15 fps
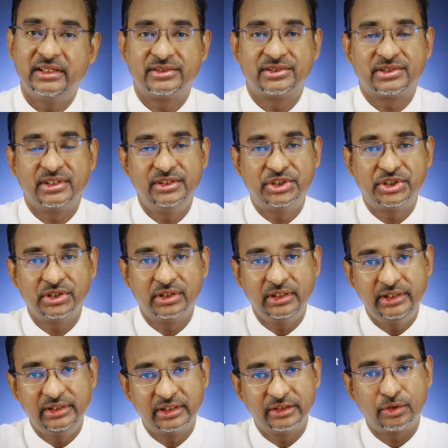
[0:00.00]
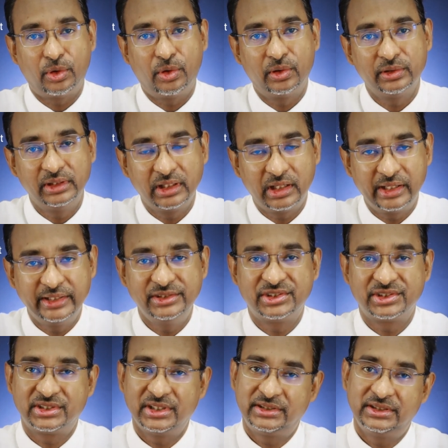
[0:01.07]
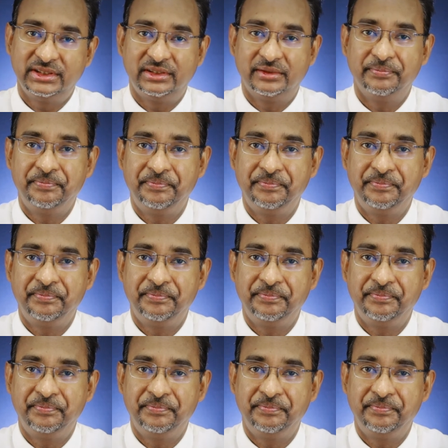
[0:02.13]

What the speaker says: essential in an online setting.